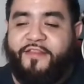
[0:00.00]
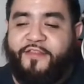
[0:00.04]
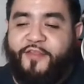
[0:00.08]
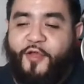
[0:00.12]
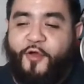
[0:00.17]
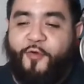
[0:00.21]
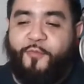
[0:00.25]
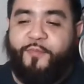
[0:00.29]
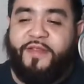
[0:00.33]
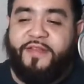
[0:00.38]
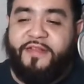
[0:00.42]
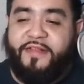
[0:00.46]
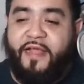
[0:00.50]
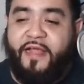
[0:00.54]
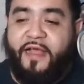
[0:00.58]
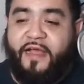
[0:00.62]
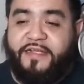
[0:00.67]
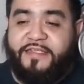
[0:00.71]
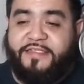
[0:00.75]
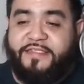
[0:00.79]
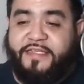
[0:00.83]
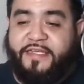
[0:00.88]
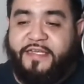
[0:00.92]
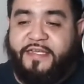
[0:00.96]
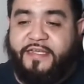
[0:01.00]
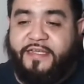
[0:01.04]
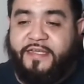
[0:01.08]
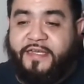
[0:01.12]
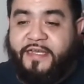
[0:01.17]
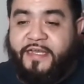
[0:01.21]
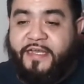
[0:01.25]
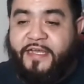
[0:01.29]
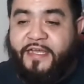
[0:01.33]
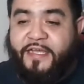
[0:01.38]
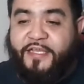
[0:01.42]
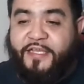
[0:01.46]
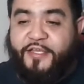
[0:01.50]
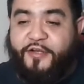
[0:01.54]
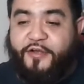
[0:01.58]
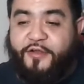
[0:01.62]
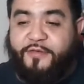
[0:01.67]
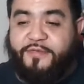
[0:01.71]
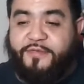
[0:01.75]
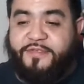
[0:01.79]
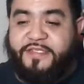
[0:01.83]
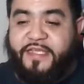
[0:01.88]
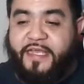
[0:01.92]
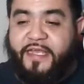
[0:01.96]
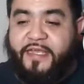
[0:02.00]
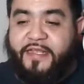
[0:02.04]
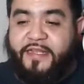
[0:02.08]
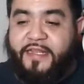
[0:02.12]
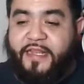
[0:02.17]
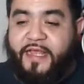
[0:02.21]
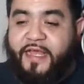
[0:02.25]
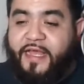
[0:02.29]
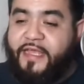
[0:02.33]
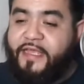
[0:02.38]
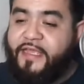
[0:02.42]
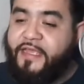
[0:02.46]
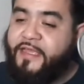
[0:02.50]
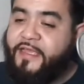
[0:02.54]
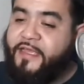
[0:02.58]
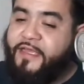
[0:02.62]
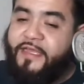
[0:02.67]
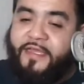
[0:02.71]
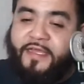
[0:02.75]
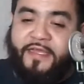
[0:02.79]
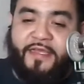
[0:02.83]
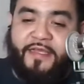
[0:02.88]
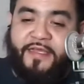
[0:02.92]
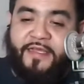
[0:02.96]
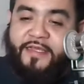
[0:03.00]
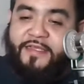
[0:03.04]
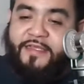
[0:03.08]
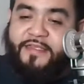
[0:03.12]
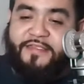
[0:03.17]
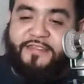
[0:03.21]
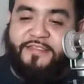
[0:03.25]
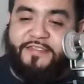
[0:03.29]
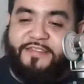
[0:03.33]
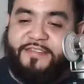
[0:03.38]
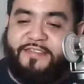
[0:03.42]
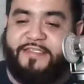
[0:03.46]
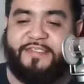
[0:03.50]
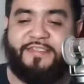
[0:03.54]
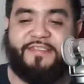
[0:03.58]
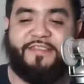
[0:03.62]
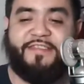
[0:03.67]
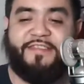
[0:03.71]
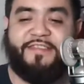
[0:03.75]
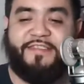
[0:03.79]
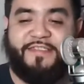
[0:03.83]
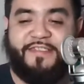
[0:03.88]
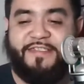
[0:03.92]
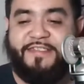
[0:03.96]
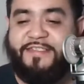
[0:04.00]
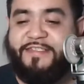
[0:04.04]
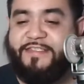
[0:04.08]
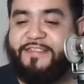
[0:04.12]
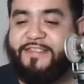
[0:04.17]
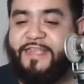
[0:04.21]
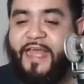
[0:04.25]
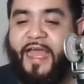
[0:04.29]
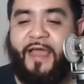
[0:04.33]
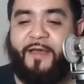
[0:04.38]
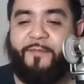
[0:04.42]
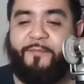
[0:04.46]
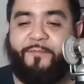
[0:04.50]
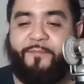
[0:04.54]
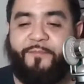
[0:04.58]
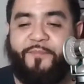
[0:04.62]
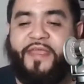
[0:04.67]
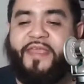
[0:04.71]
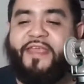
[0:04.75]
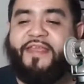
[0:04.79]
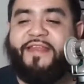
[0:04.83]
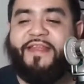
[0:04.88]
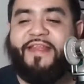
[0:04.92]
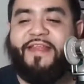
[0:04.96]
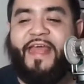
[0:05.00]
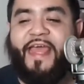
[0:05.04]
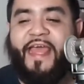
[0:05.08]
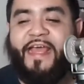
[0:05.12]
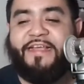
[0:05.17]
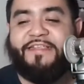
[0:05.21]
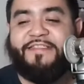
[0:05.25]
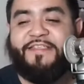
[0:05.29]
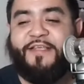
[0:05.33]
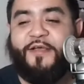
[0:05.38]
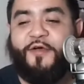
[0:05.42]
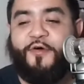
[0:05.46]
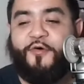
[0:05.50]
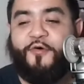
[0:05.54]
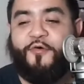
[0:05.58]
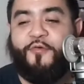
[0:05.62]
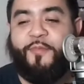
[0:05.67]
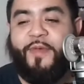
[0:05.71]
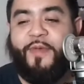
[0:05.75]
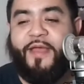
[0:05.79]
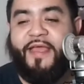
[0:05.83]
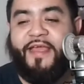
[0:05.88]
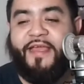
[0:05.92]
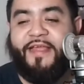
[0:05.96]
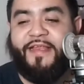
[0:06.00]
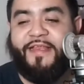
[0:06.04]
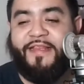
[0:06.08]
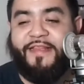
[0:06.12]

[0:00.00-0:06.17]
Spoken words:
Don't be toxic. You know what I'm saying? Like, just stop being an asshole, man.